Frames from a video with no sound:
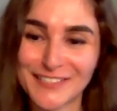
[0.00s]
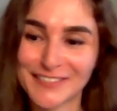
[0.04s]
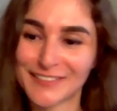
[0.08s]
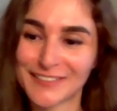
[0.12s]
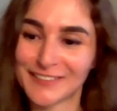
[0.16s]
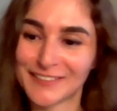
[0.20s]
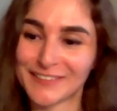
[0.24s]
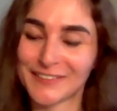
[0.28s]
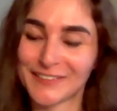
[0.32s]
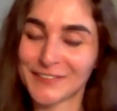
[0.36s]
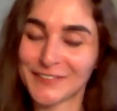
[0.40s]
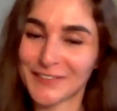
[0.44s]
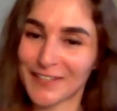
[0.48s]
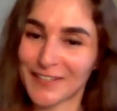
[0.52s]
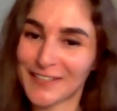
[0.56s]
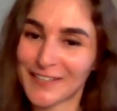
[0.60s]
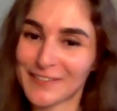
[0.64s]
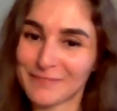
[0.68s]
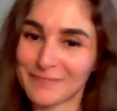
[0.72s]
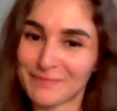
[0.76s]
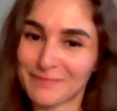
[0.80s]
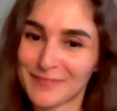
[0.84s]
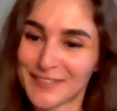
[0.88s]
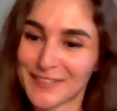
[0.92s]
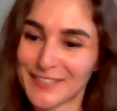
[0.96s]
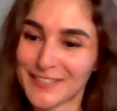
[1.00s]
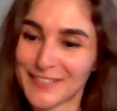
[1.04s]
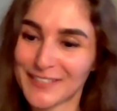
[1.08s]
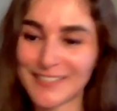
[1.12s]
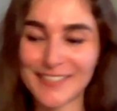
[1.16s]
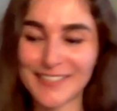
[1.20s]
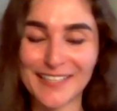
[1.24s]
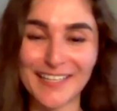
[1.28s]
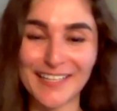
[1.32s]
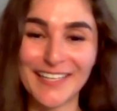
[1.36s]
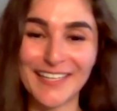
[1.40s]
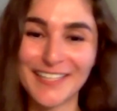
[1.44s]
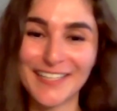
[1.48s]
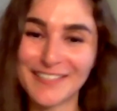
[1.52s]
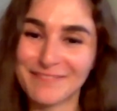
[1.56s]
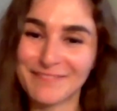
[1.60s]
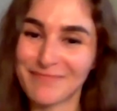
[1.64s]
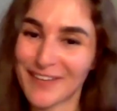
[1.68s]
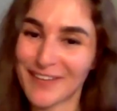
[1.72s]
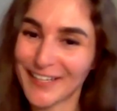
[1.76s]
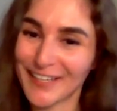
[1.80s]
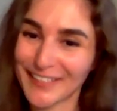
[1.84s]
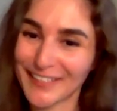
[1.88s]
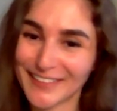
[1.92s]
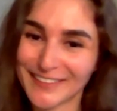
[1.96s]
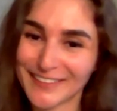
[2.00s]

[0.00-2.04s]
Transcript: You helped me back